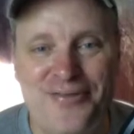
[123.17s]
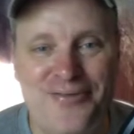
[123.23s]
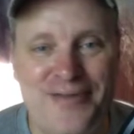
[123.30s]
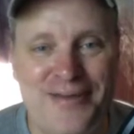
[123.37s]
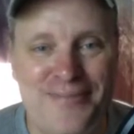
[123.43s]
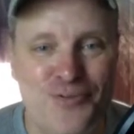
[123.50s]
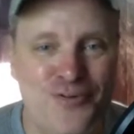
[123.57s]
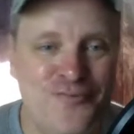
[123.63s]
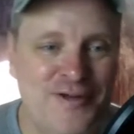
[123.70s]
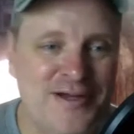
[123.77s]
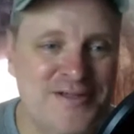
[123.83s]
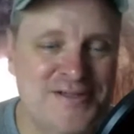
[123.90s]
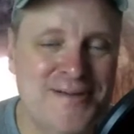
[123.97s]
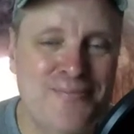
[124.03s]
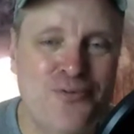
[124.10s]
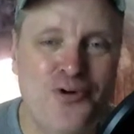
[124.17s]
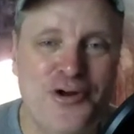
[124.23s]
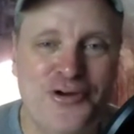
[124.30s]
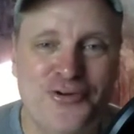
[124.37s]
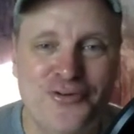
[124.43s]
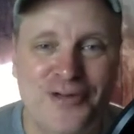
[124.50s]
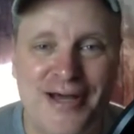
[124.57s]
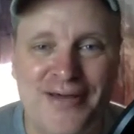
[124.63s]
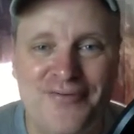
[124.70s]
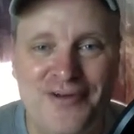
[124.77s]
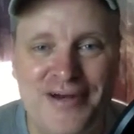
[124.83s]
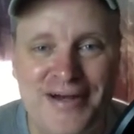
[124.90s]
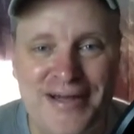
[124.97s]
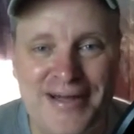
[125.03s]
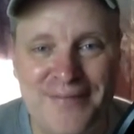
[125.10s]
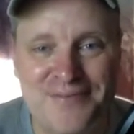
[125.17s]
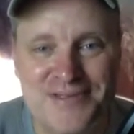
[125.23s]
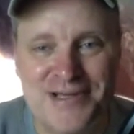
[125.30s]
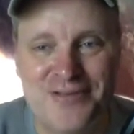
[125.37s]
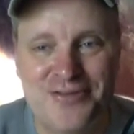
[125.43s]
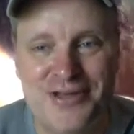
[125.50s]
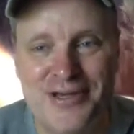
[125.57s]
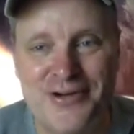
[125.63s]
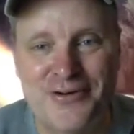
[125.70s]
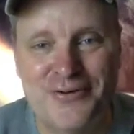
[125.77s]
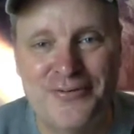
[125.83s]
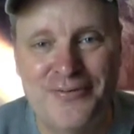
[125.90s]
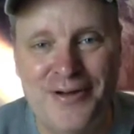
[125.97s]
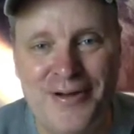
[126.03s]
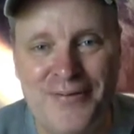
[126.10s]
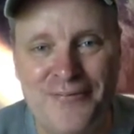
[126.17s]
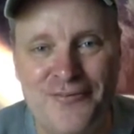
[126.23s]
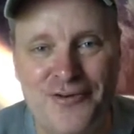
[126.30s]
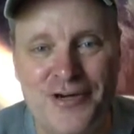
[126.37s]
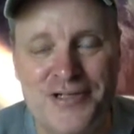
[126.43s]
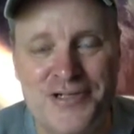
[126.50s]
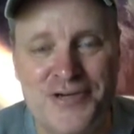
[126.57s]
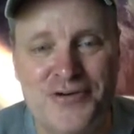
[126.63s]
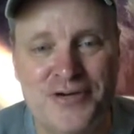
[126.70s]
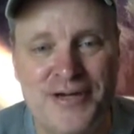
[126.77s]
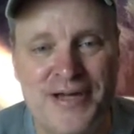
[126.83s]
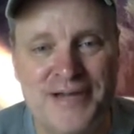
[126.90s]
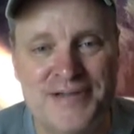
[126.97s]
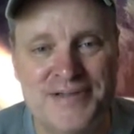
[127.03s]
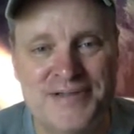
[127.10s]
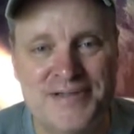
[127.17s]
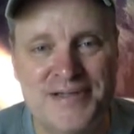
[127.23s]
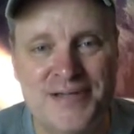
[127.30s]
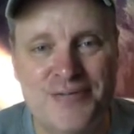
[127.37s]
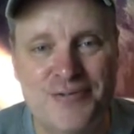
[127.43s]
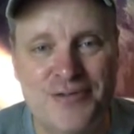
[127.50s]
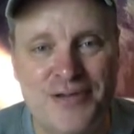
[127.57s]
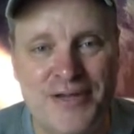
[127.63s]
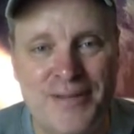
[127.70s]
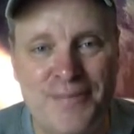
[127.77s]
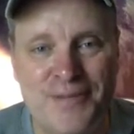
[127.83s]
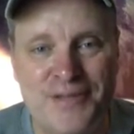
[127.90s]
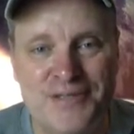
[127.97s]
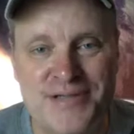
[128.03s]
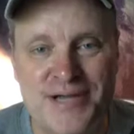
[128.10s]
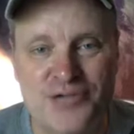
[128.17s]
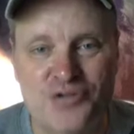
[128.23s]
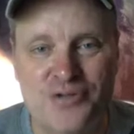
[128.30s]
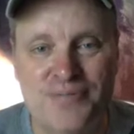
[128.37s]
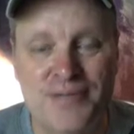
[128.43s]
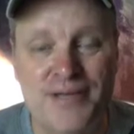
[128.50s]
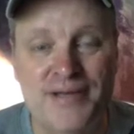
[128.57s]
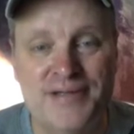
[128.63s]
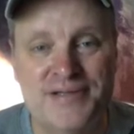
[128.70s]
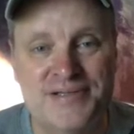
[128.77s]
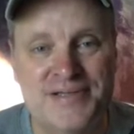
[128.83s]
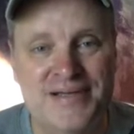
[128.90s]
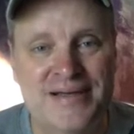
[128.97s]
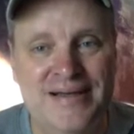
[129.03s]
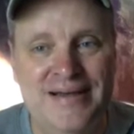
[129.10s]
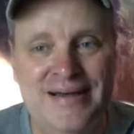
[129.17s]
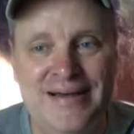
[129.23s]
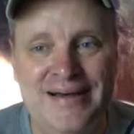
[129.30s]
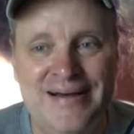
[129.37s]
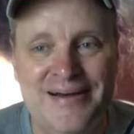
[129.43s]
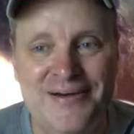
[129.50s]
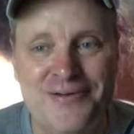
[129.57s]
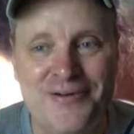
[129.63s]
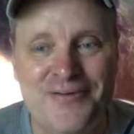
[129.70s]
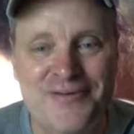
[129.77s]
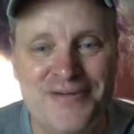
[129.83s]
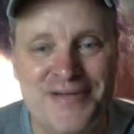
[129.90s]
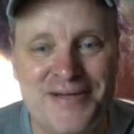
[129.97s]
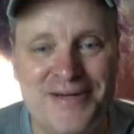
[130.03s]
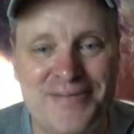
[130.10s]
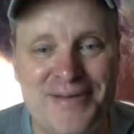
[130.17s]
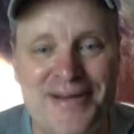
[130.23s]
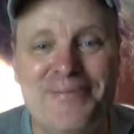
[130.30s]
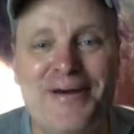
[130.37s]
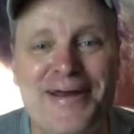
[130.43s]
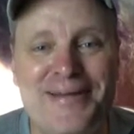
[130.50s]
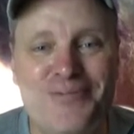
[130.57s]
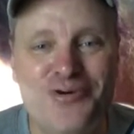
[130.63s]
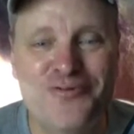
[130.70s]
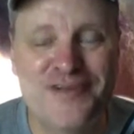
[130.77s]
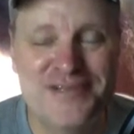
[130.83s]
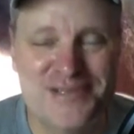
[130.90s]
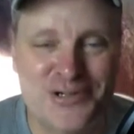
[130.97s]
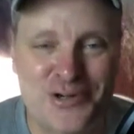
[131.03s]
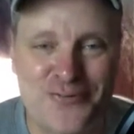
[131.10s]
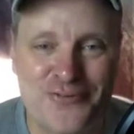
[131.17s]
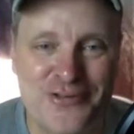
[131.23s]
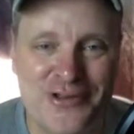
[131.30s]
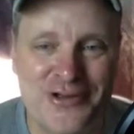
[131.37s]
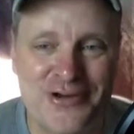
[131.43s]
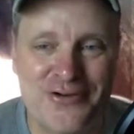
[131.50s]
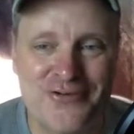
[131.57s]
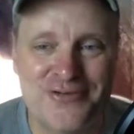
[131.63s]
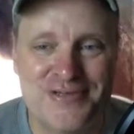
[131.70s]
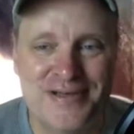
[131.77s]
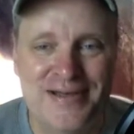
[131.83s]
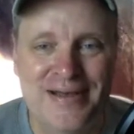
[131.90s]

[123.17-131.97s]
a movie at some point in your life at an AMC theater. For us here in Kansas City, where the company is actually based, we've attended many, many movies there over the years.